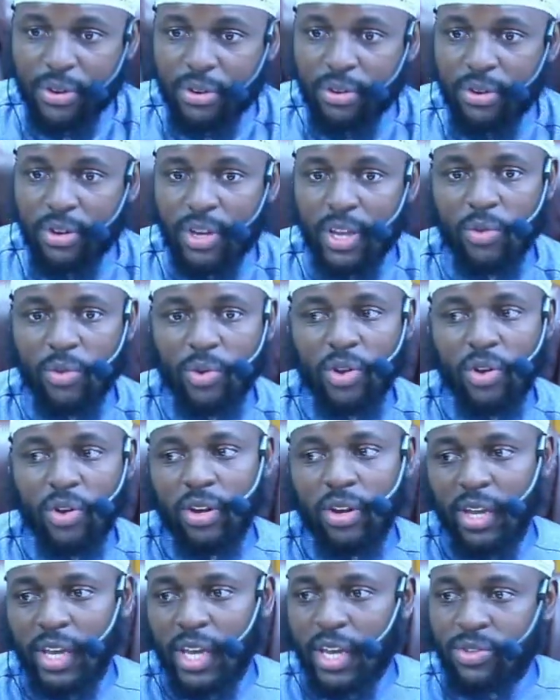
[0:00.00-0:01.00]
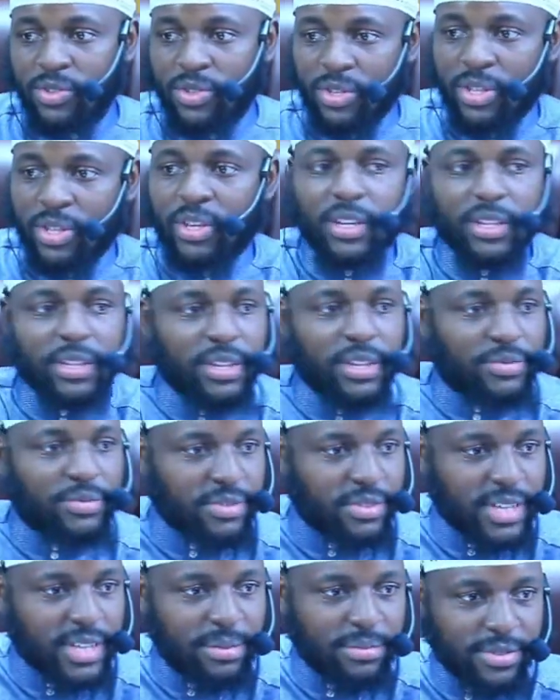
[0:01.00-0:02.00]
Okay, we're not going to get into the different
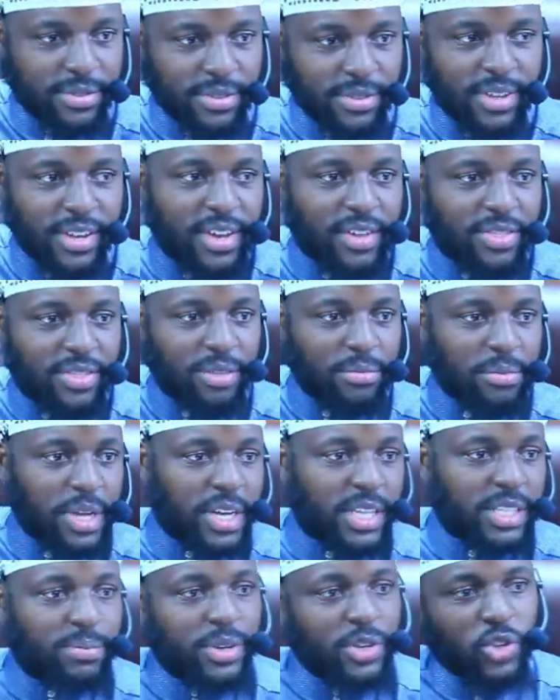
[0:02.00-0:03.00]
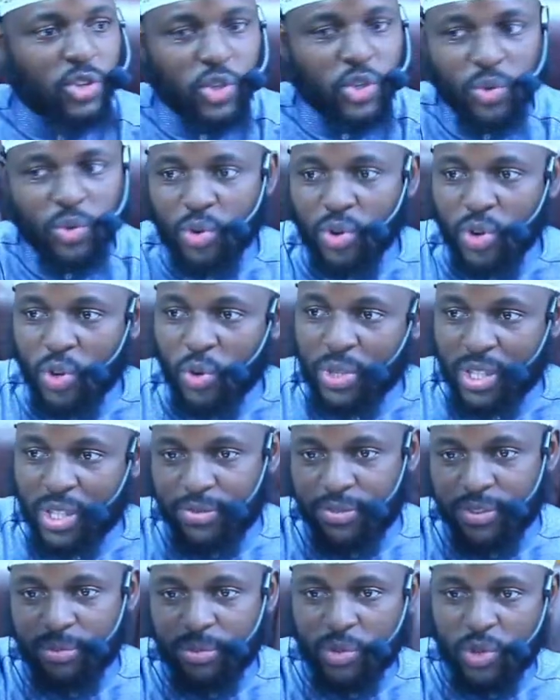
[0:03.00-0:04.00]
types, the meanings, but you should all know what the difference
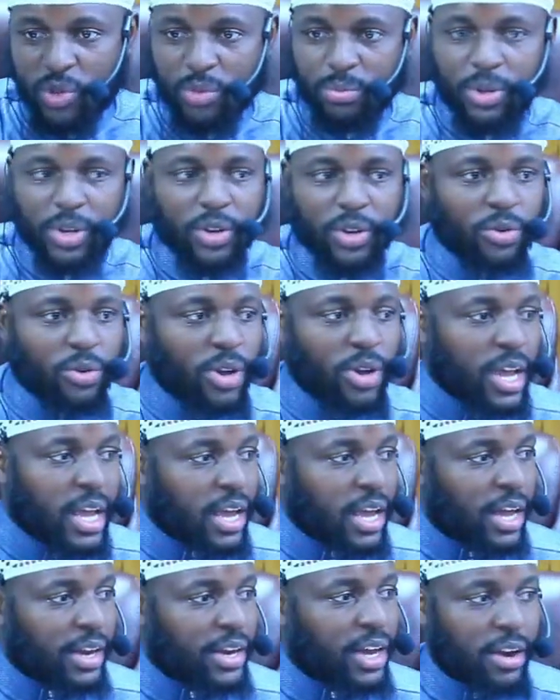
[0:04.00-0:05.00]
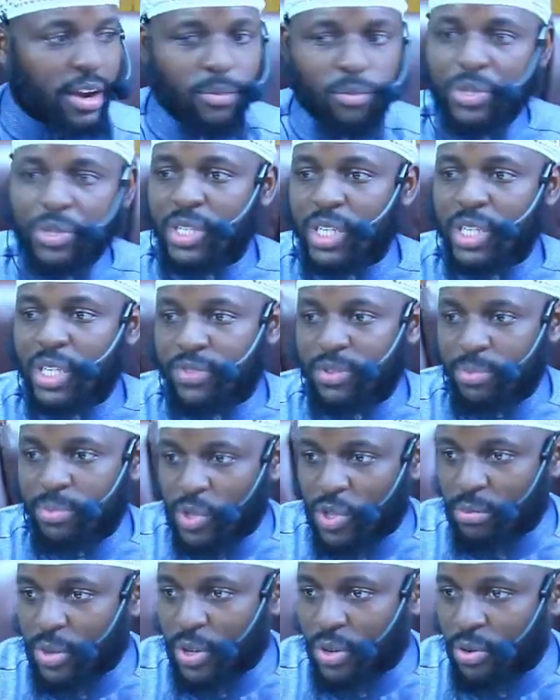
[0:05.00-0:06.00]
between makruh and haram. What's the difference
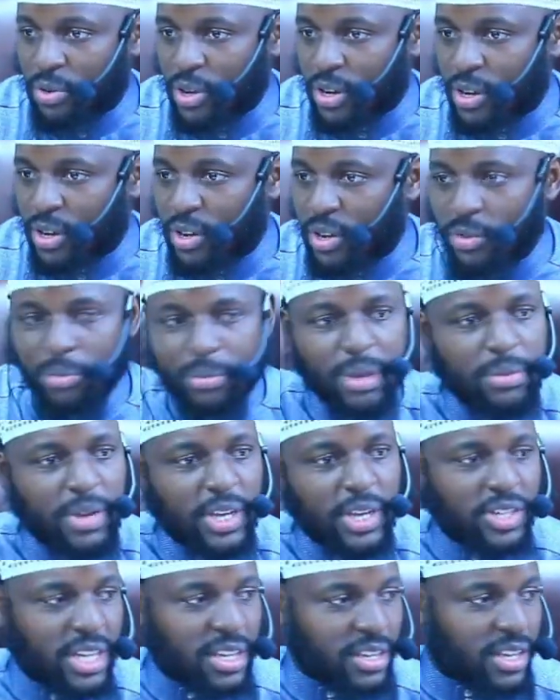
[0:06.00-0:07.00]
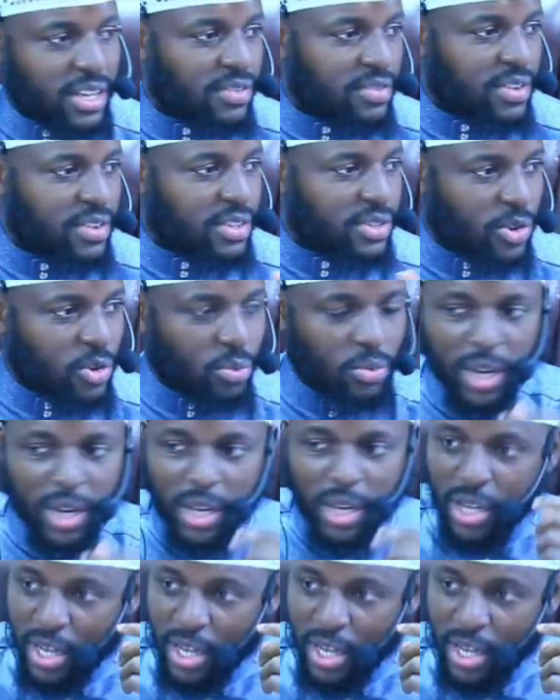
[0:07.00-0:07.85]
between makruh and haram? Or maybe I should give it as homework.